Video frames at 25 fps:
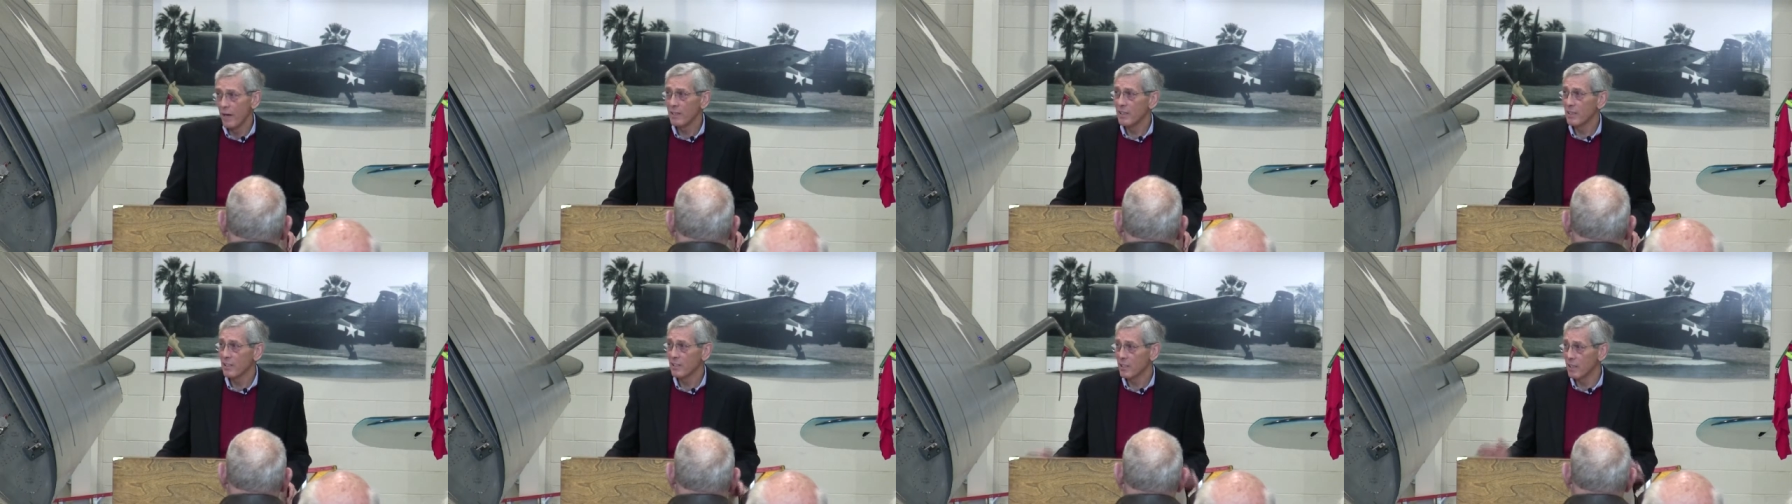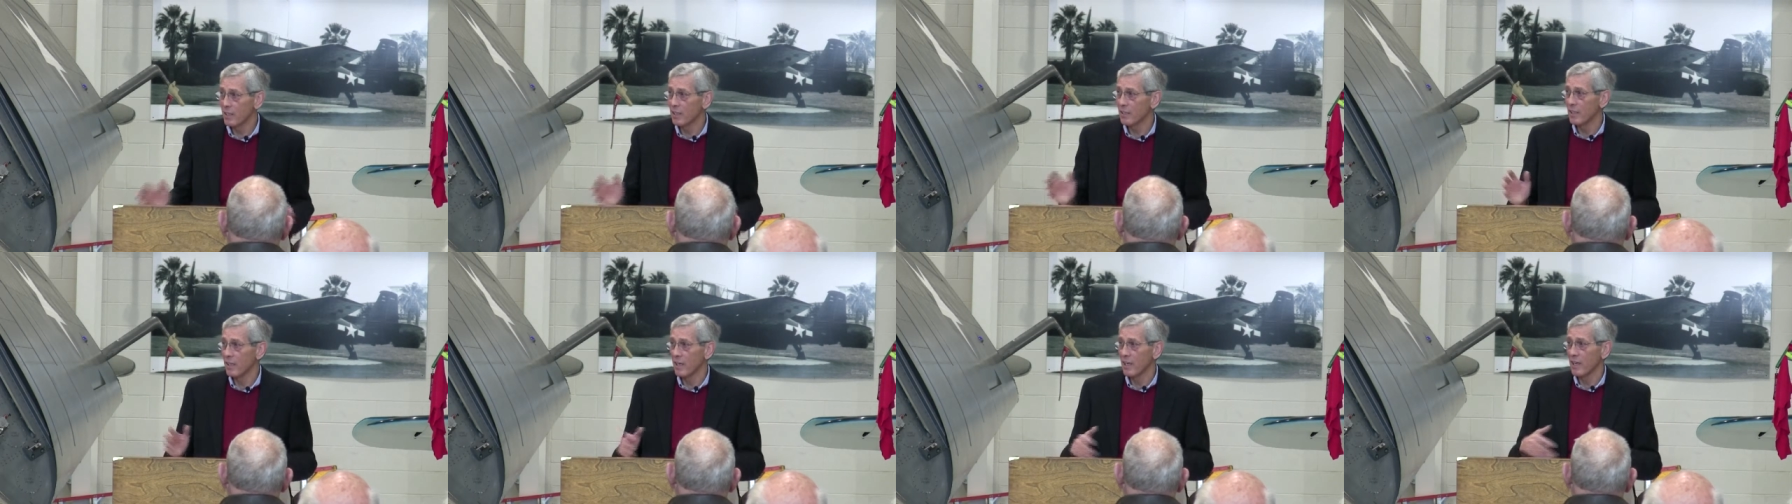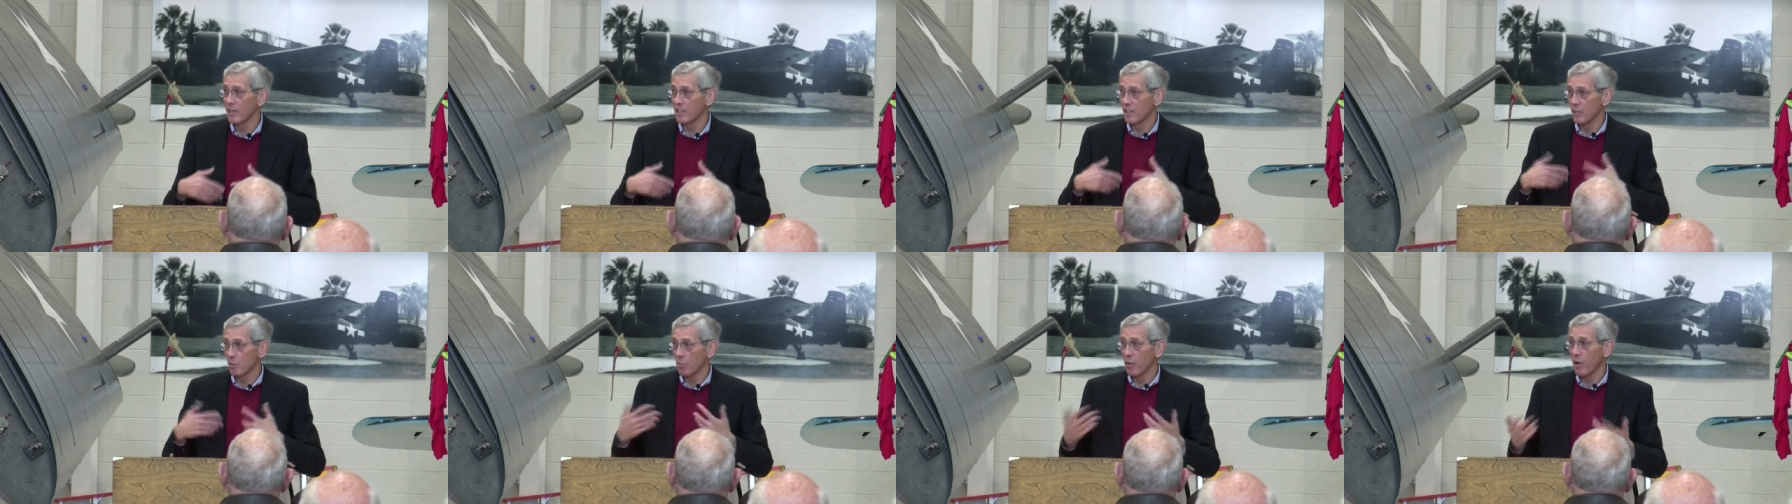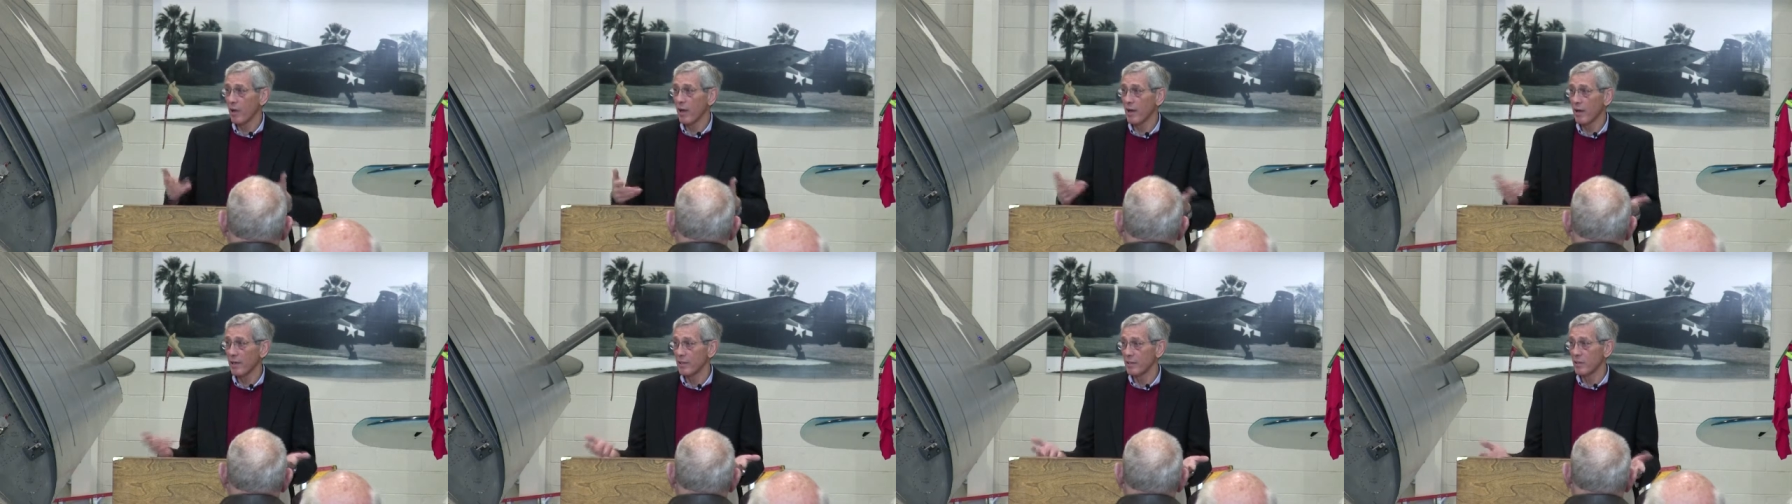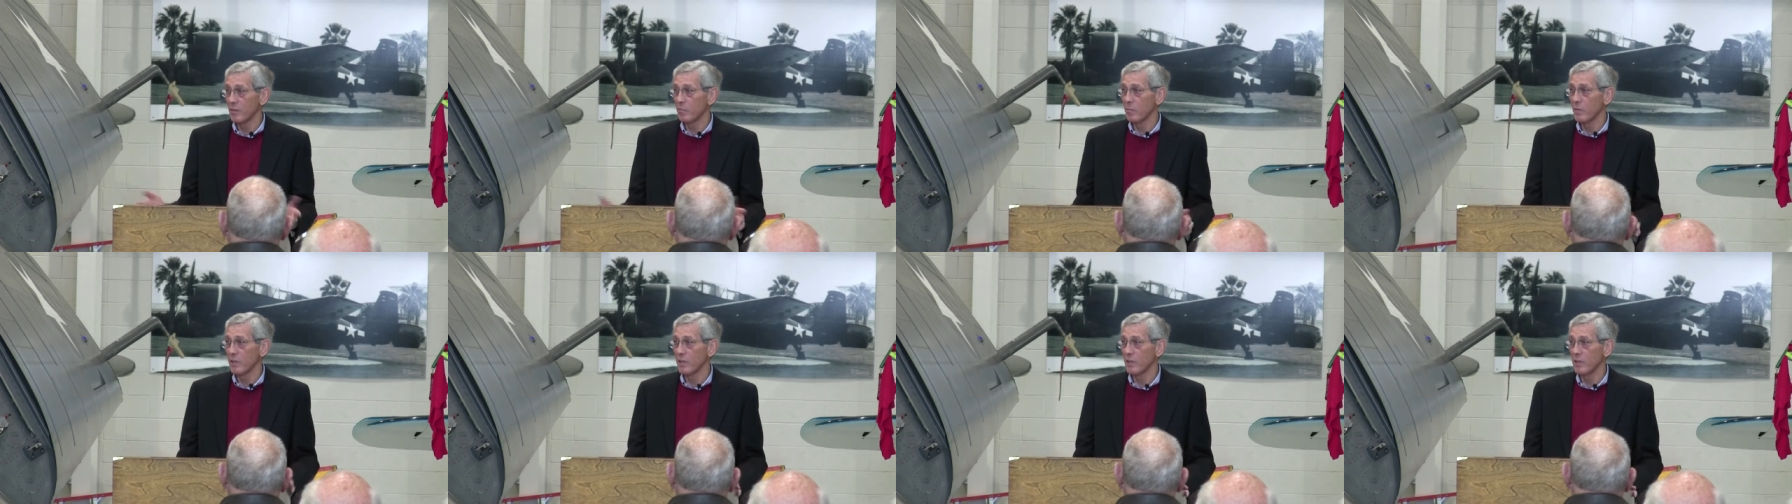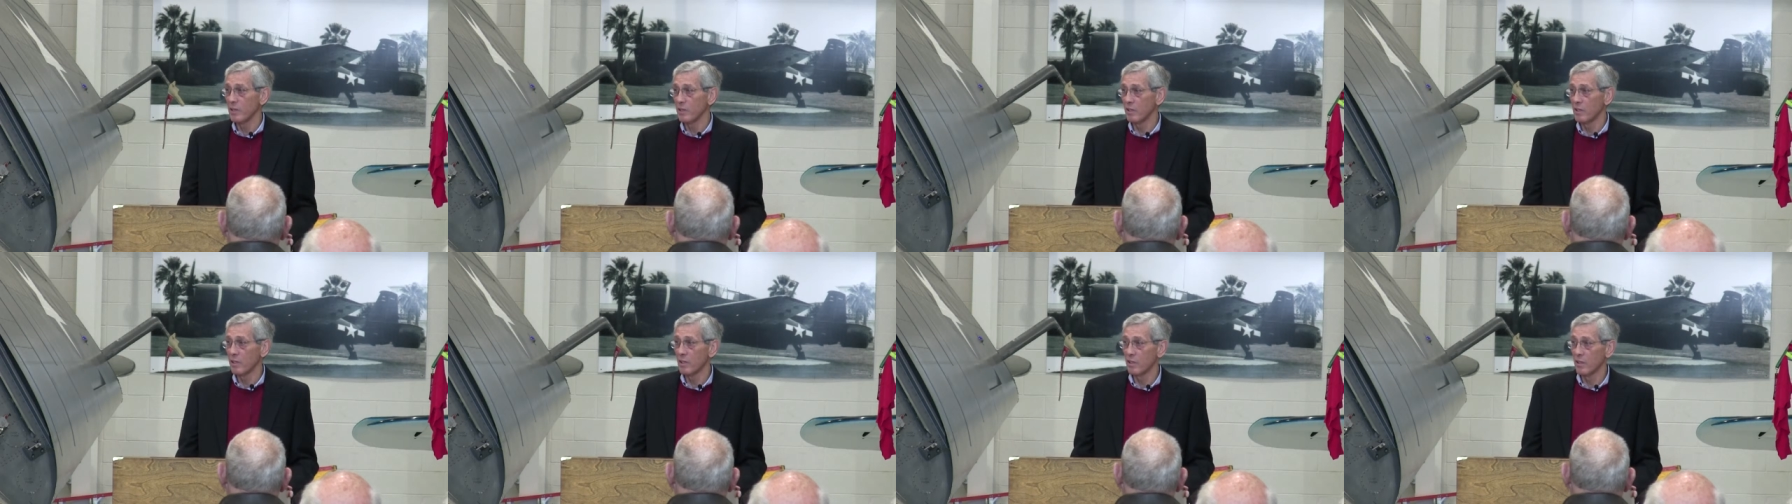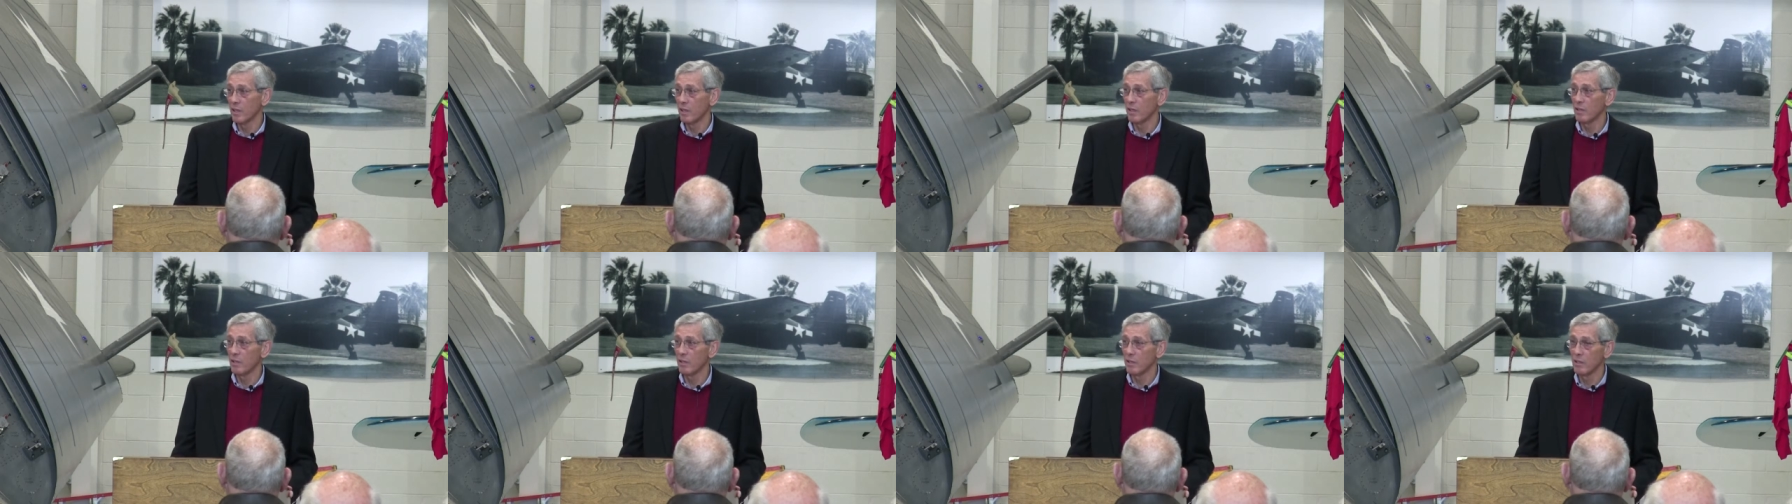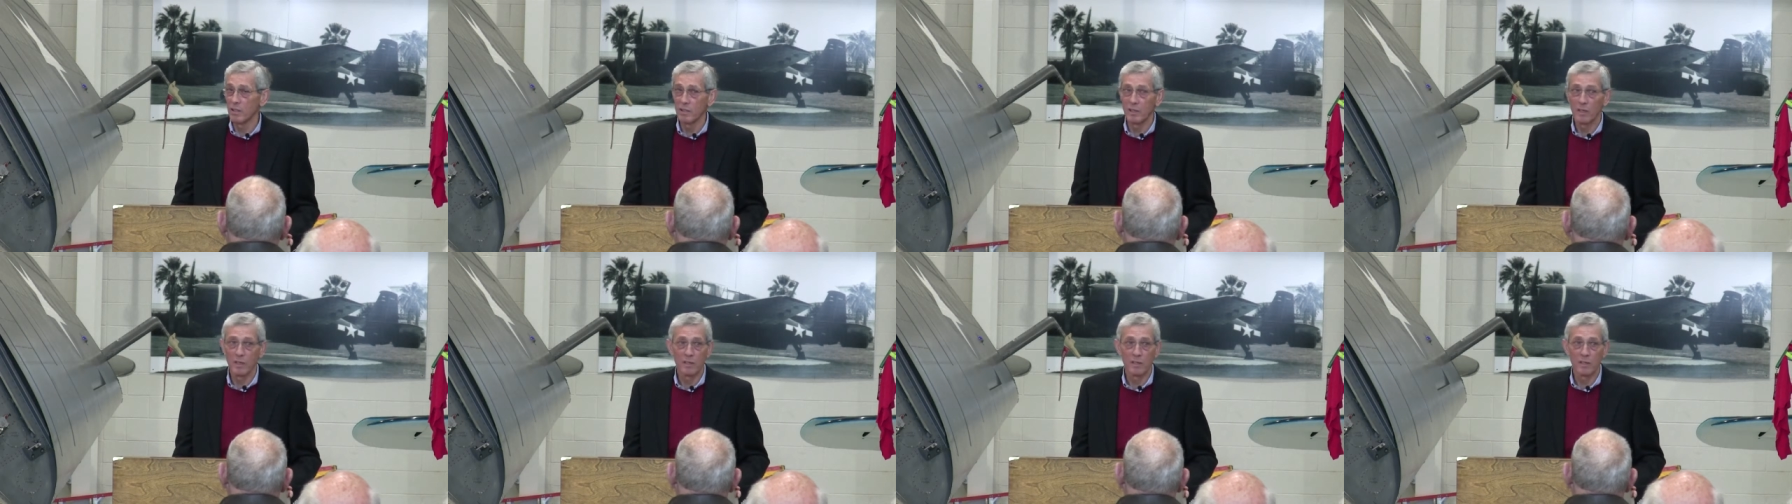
I just think that has applied to me in, in other,